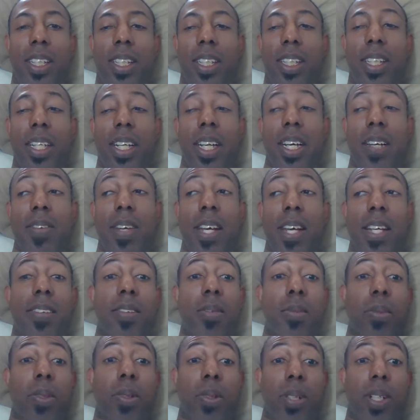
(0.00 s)
And I've had
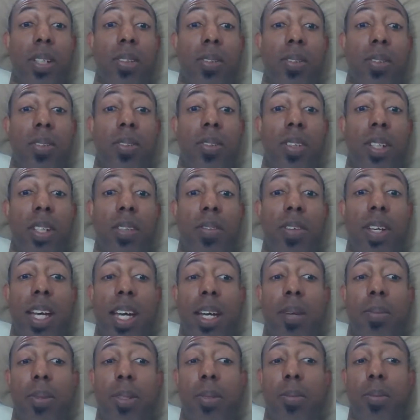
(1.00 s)
some crazy stuff
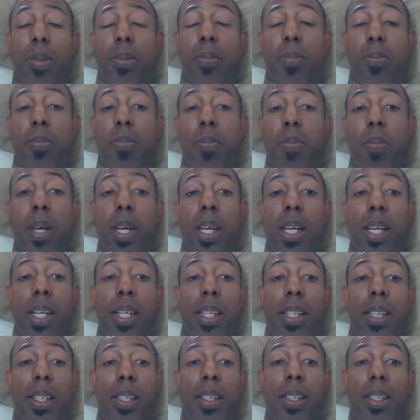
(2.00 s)
happen, but
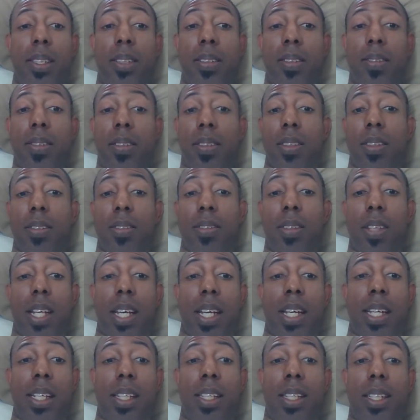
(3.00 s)
man, this is
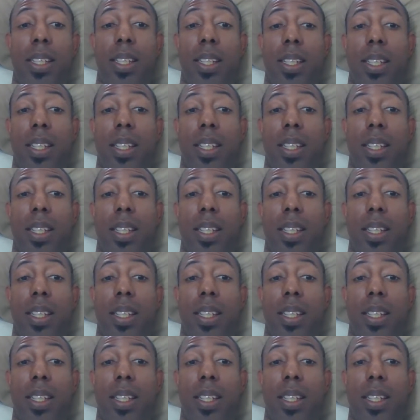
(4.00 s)
like